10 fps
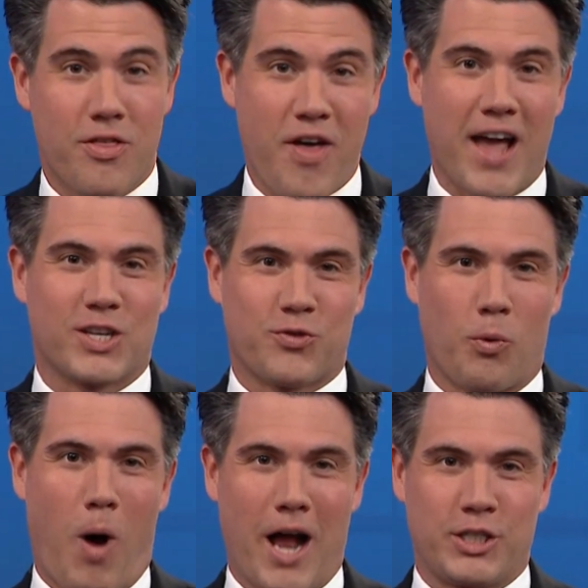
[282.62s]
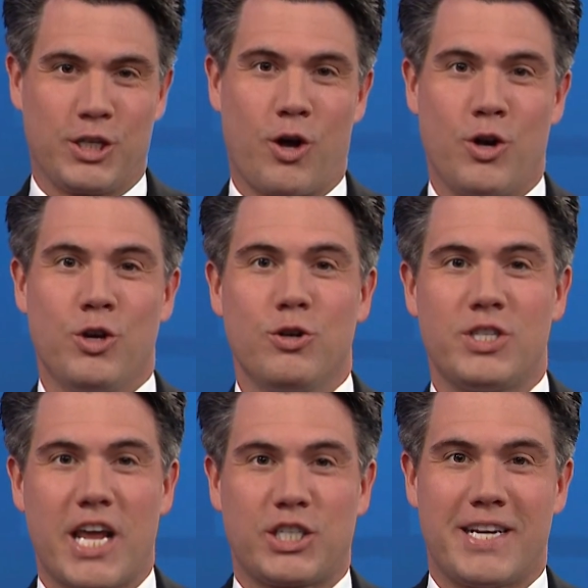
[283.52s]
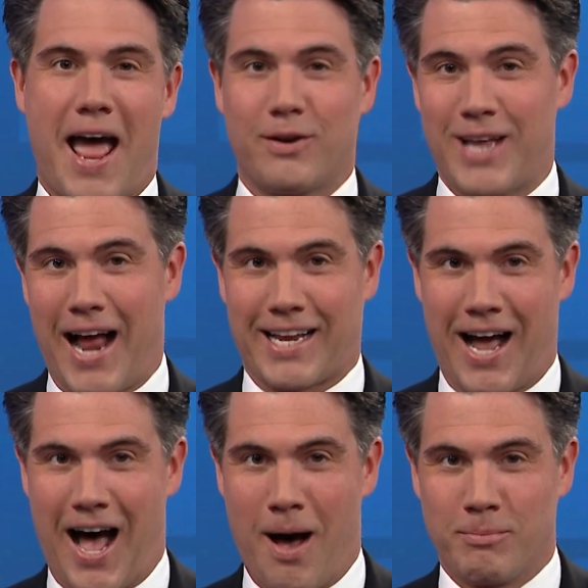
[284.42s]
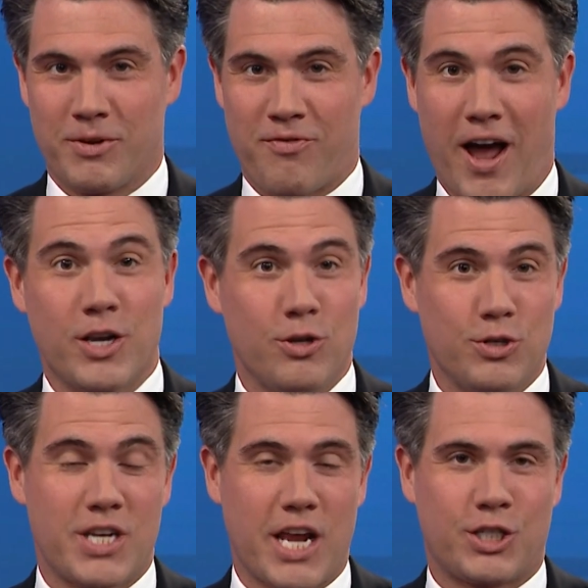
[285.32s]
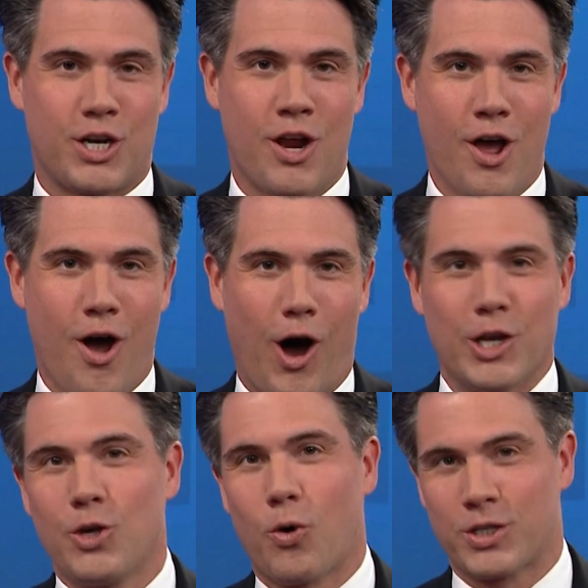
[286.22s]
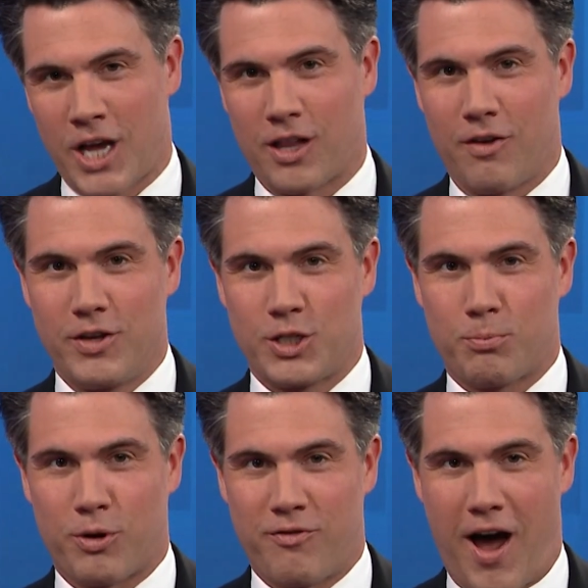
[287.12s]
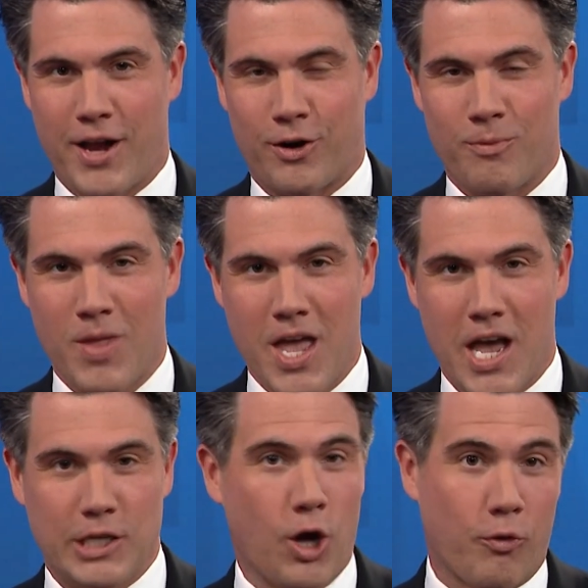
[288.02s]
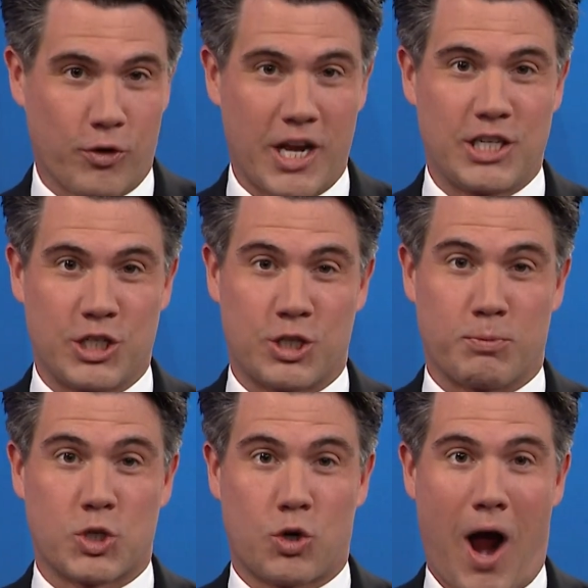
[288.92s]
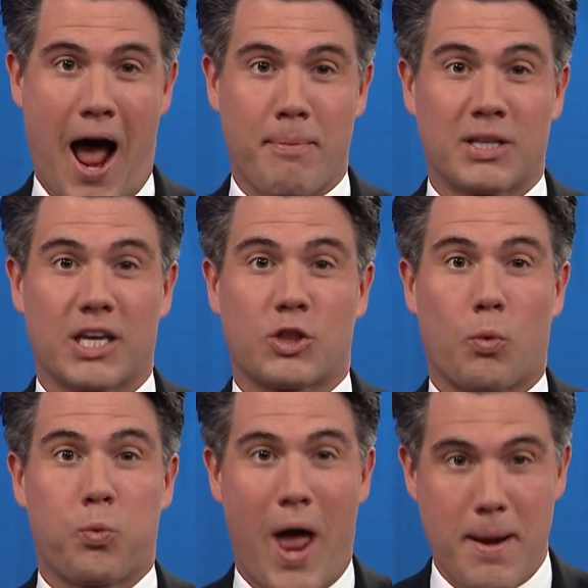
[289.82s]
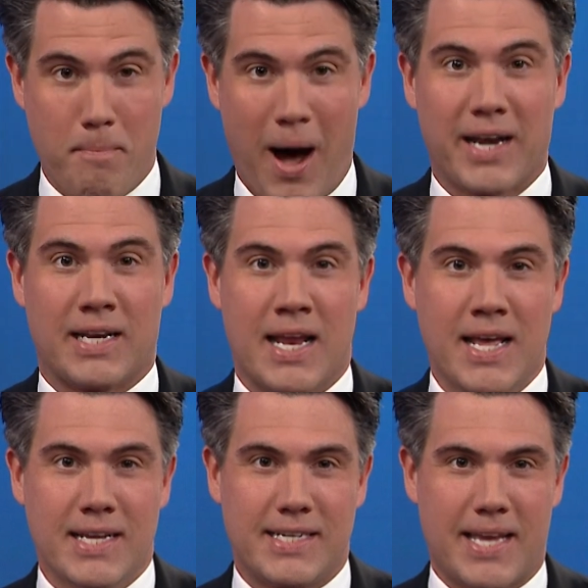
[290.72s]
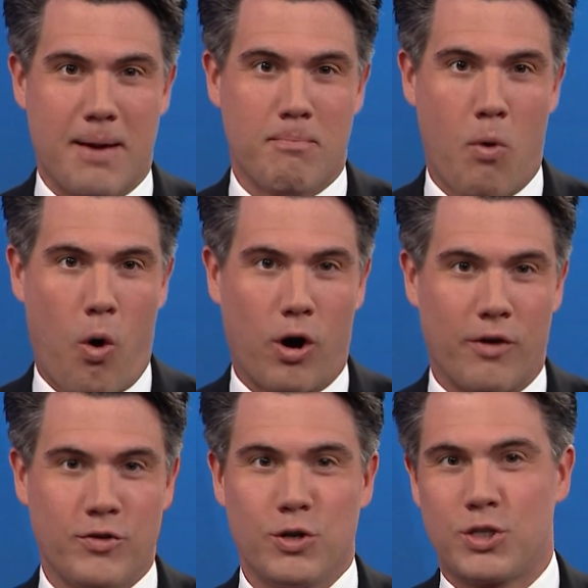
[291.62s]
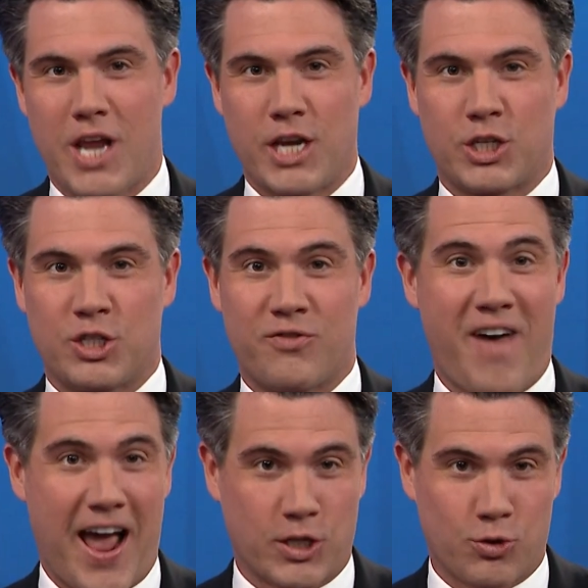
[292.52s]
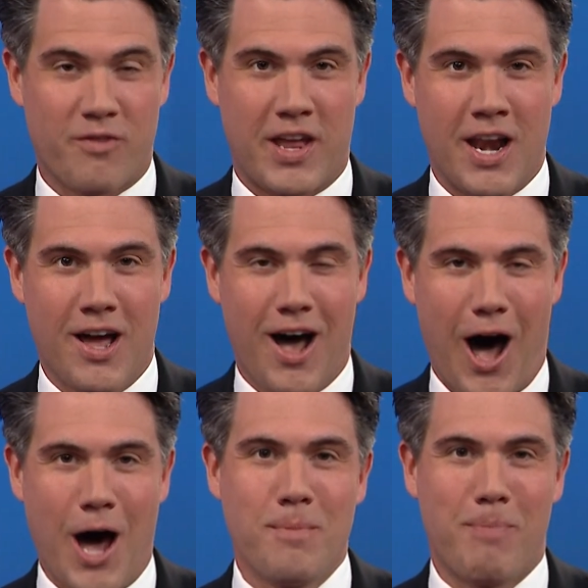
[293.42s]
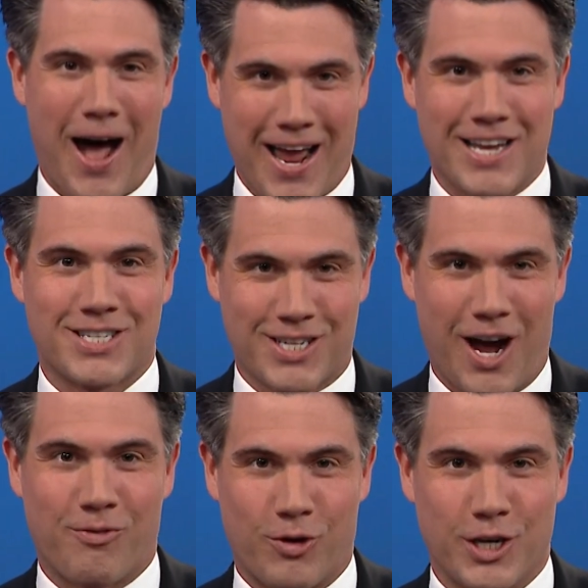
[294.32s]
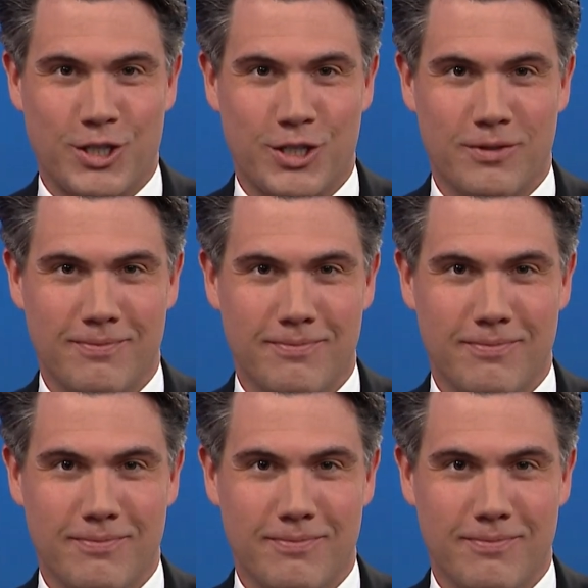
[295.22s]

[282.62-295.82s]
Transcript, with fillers: thanks for watching. Go to news nation now dot com to find News Nation on your television provider. And don't forget to subscribe. Click the red button to get more of News Nation's fact-driven, unbiased coverage.